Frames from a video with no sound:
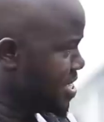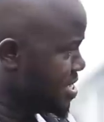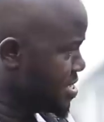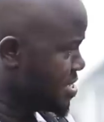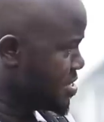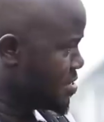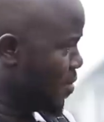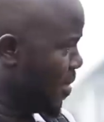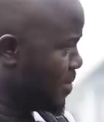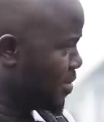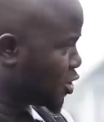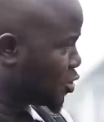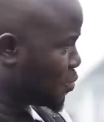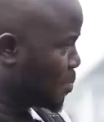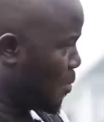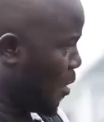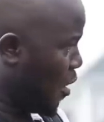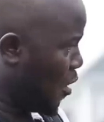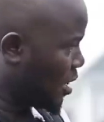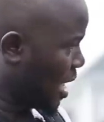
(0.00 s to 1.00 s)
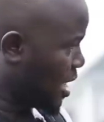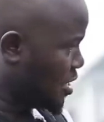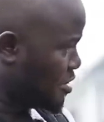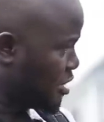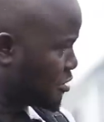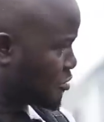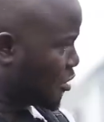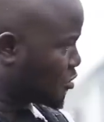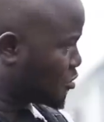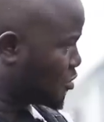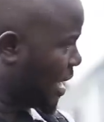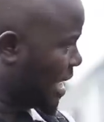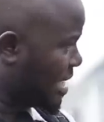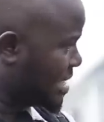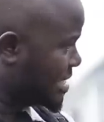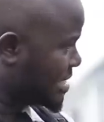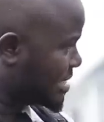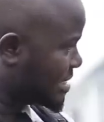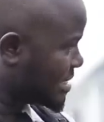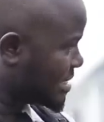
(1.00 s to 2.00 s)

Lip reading: me, we be small, now you the talking like